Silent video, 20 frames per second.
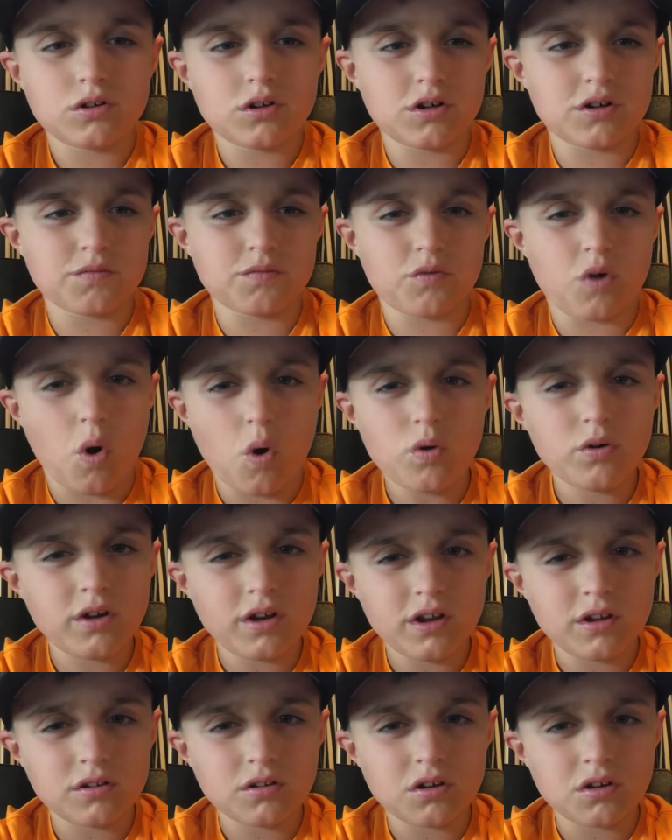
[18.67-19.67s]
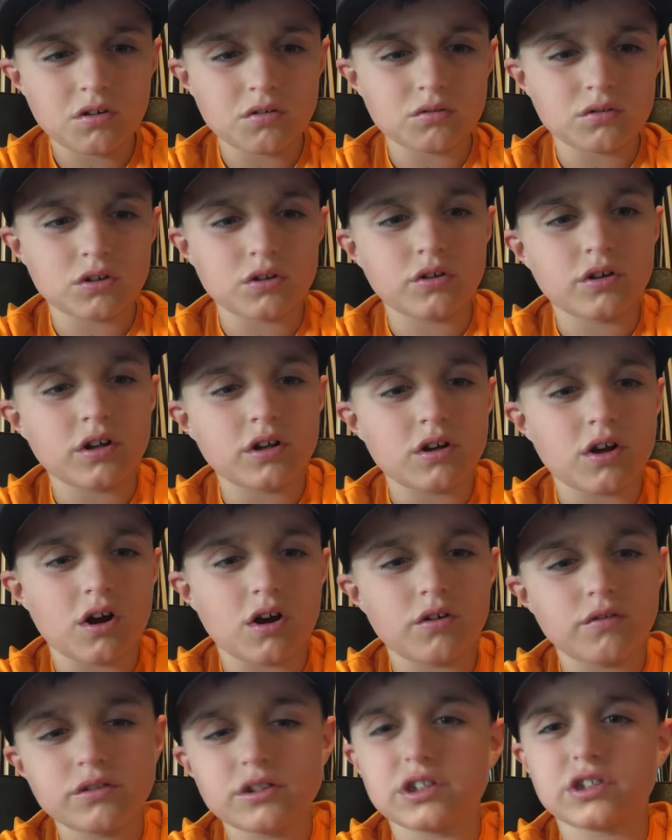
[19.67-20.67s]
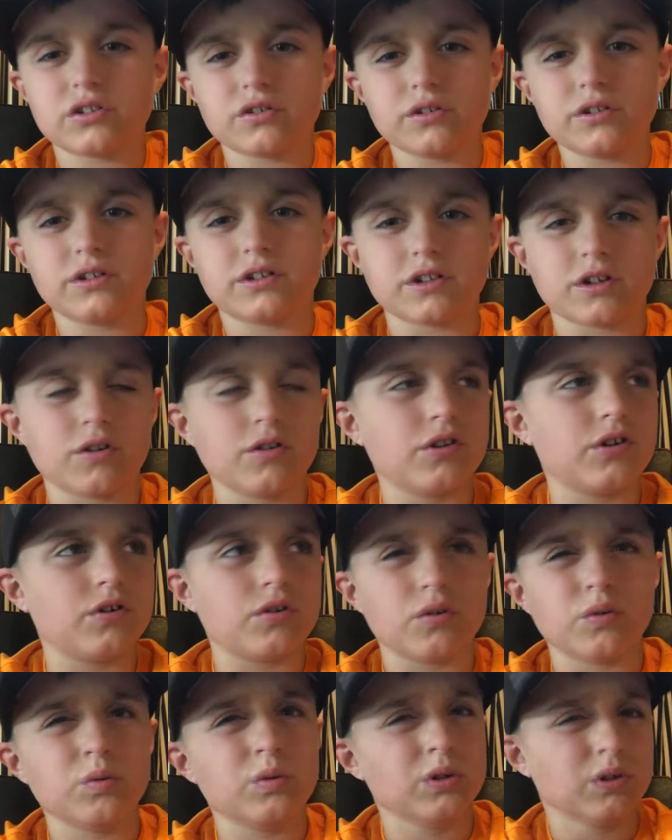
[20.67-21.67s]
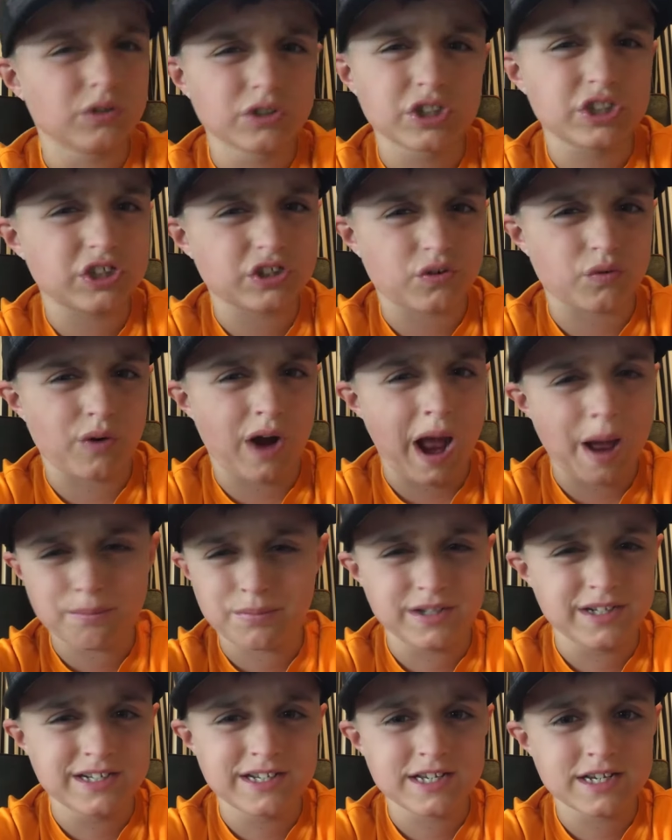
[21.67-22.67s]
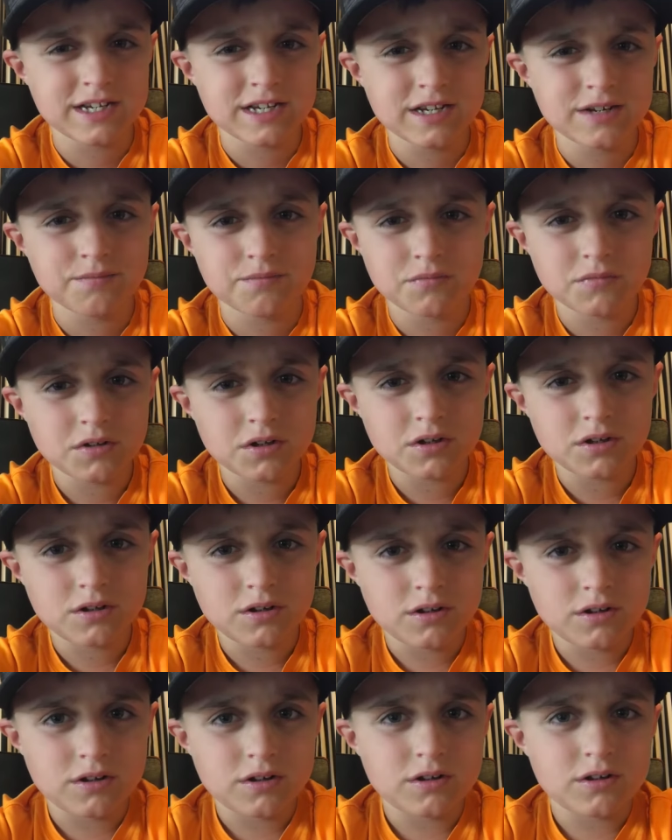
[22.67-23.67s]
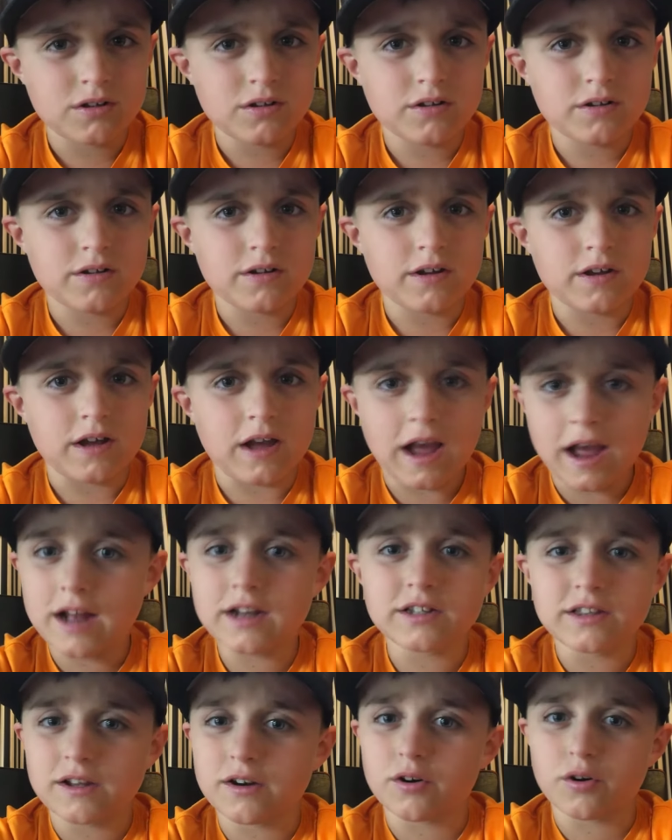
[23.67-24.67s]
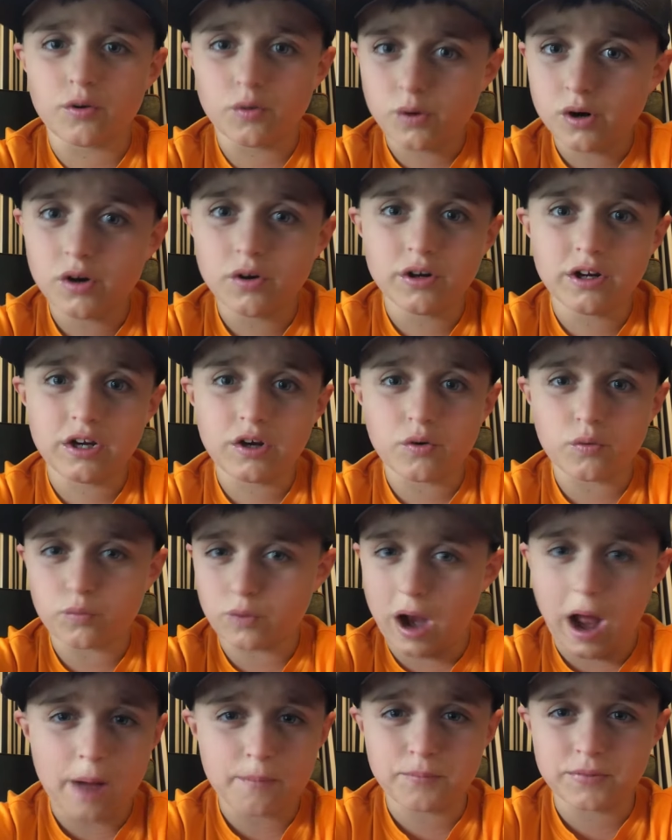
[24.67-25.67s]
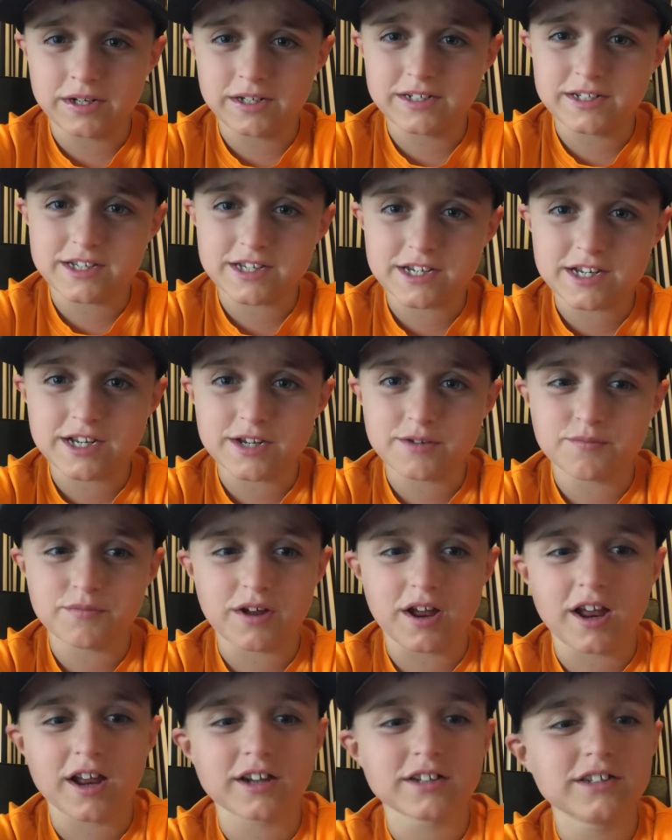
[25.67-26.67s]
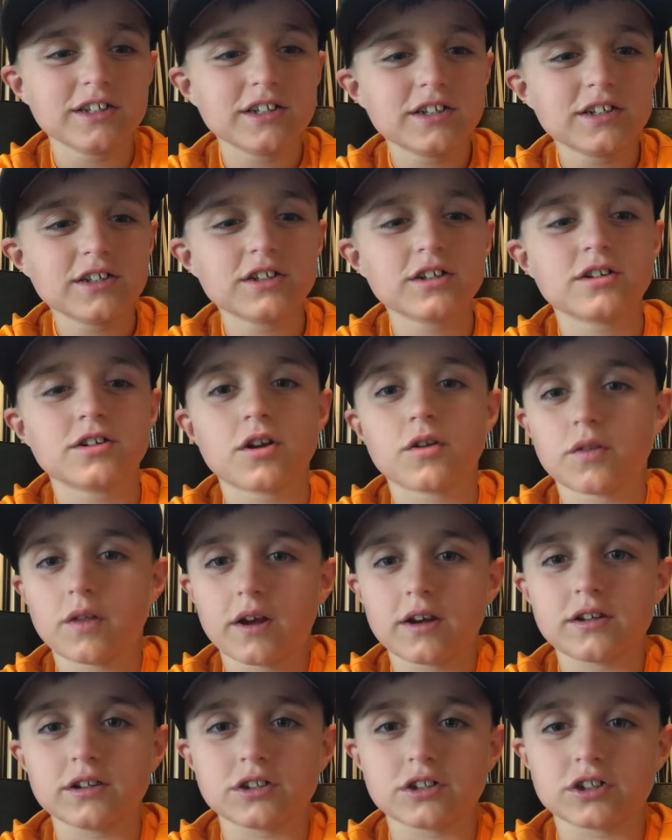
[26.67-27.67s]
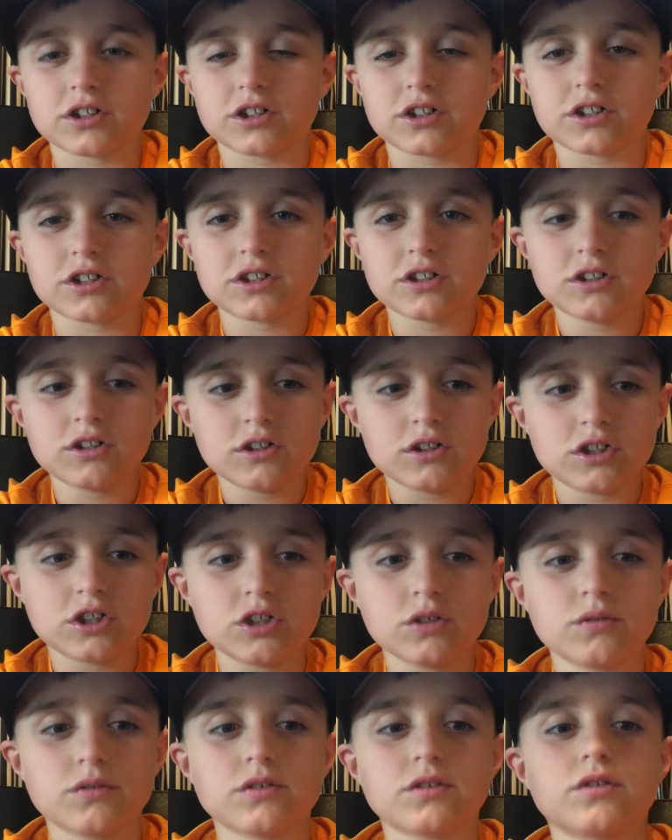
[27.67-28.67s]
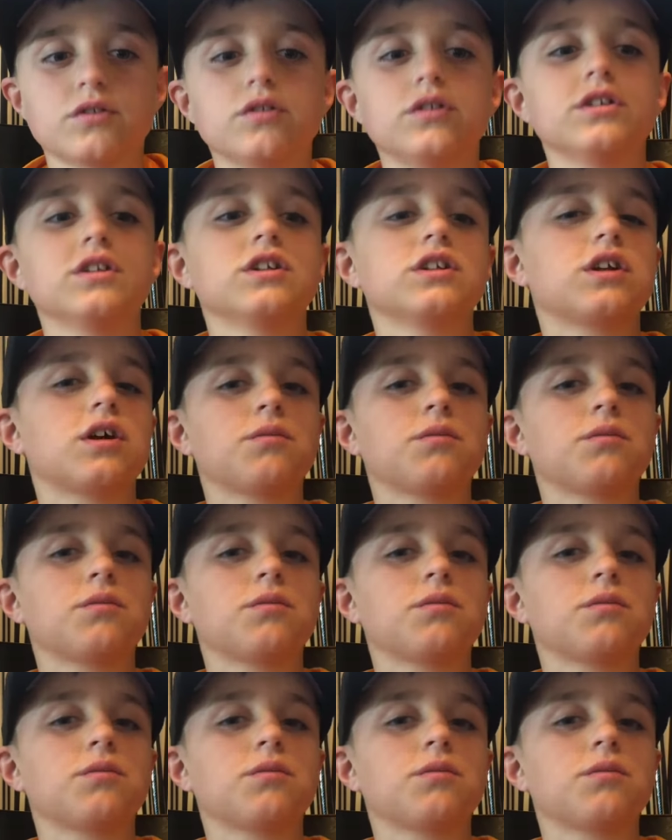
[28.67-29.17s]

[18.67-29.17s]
Um, Colgate, though, you can obviously tell they're a really scrappy team. And they're a really crappy team. And, you know, they can just shoot the threes.